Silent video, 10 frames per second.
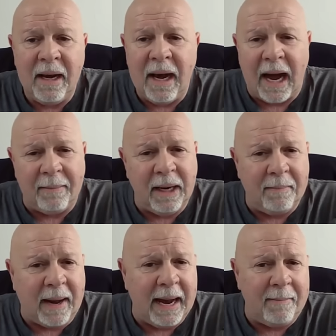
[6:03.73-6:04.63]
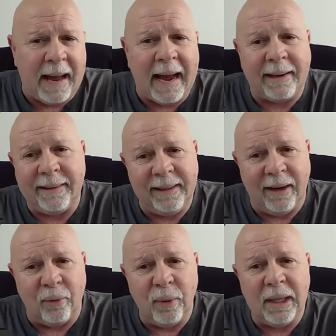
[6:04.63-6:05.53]
I'm going to buy it back,
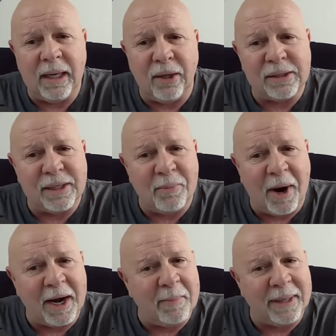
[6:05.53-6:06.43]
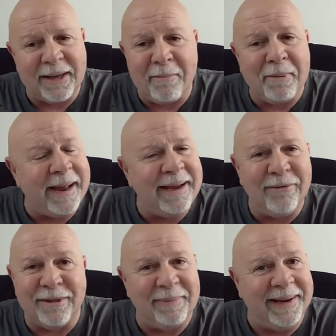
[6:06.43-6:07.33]
really close to the market. But they're playing
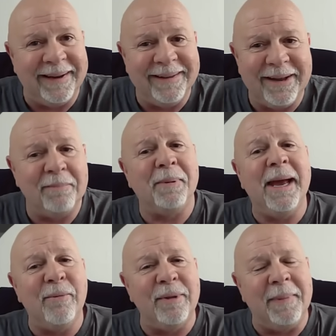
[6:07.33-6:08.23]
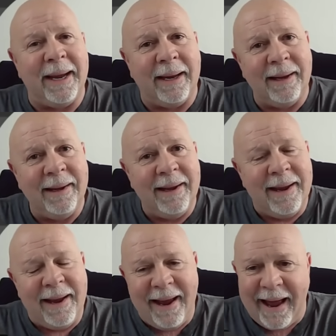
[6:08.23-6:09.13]
with me. They're playing with me.
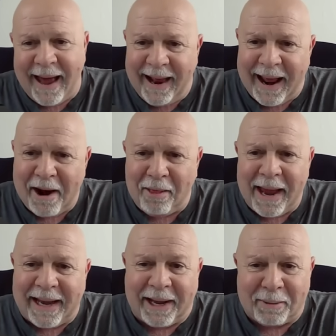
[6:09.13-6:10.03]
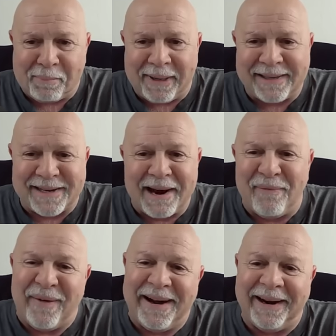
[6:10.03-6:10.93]
And I don't like it, but it's kind of
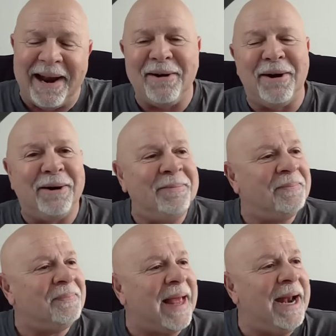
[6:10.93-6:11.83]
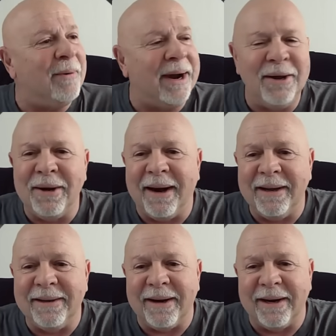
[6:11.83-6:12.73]
fun. I don't know. Anyway,
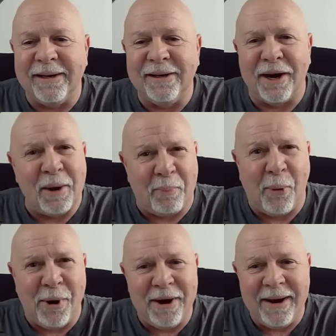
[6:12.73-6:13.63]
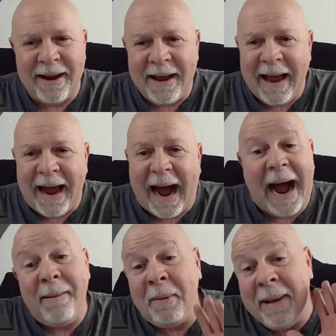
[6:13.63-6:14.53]
are you bored?
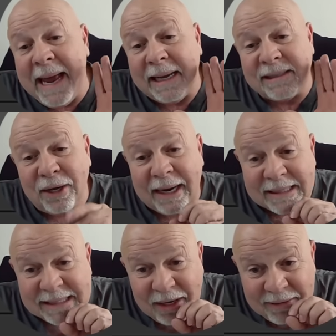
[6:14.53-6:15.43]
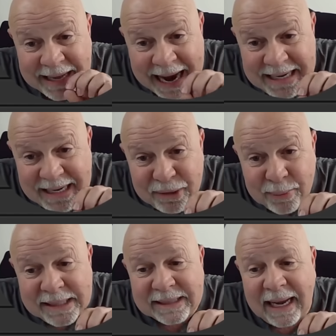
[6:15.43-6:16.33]
I'm amazed. Look at it, still
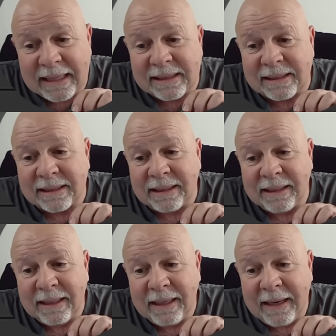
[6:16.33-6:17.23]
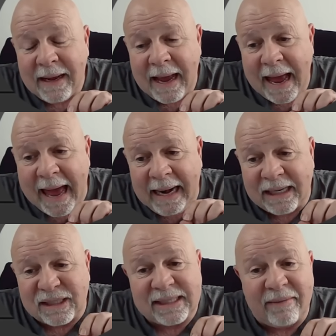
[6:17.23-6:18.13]
93 cents, and
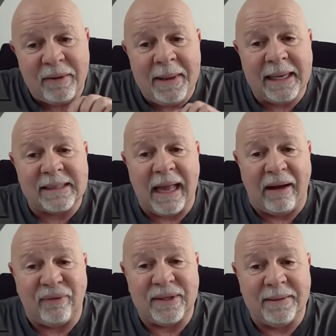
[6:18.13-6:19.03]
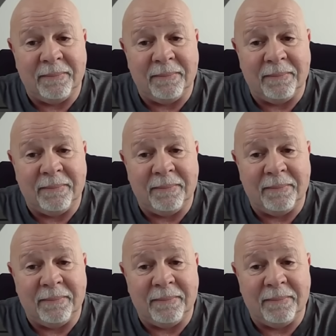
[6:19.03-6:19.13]
it's 7 minutes left.